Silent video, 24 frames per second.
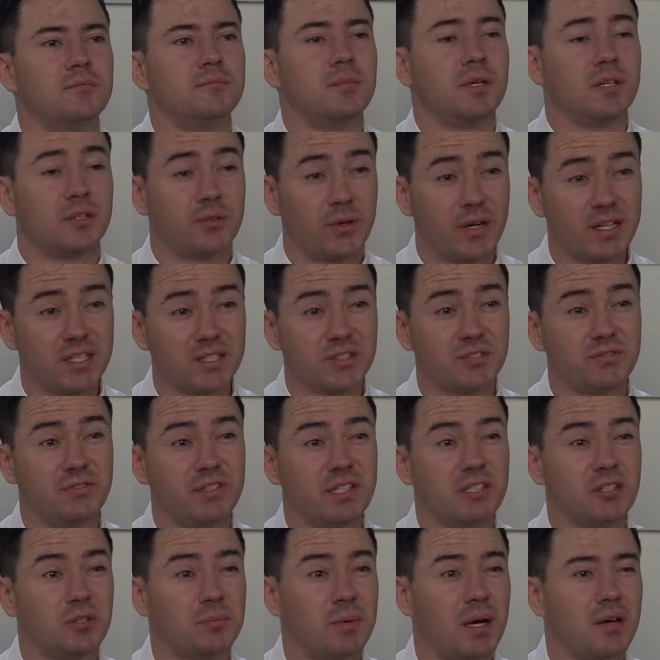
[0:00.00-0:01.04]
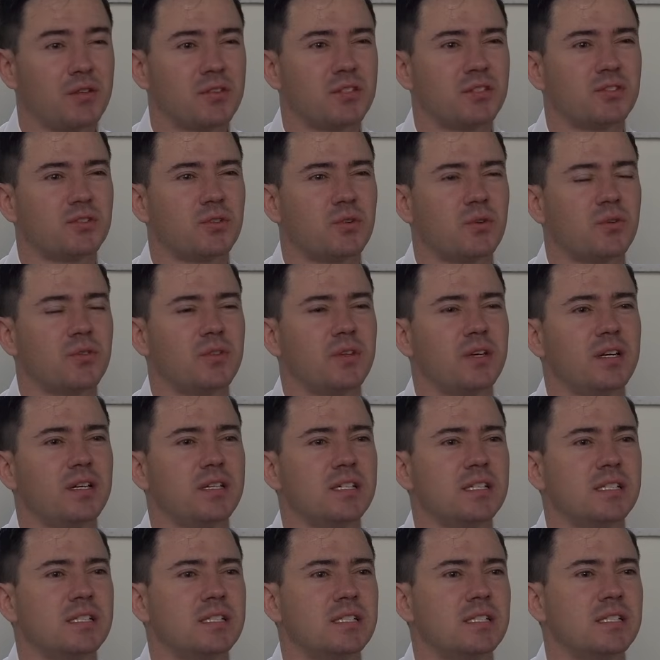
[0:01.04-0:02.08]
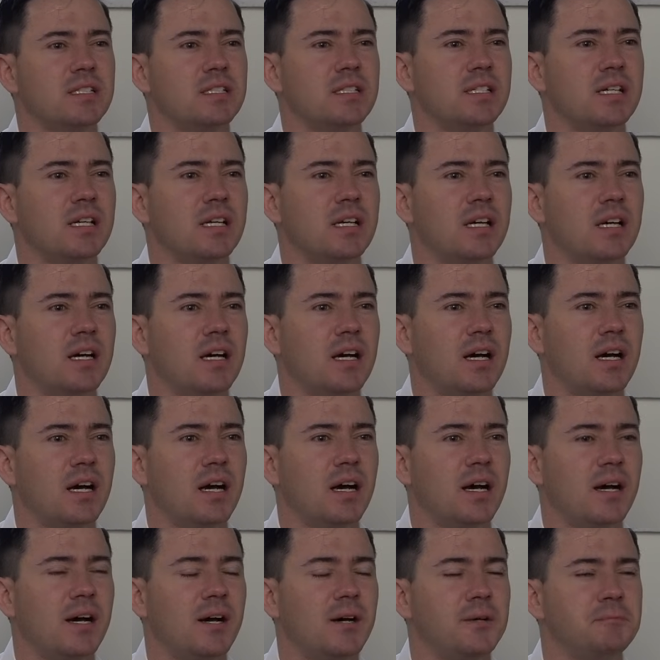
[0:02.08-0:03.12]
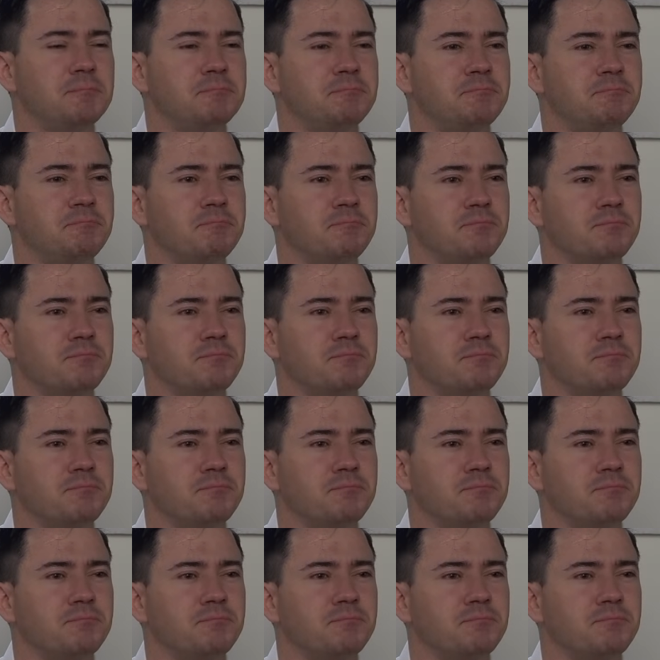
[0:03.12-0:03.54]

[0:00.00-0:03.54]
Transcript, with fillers: My greatest fear about this whole thing um,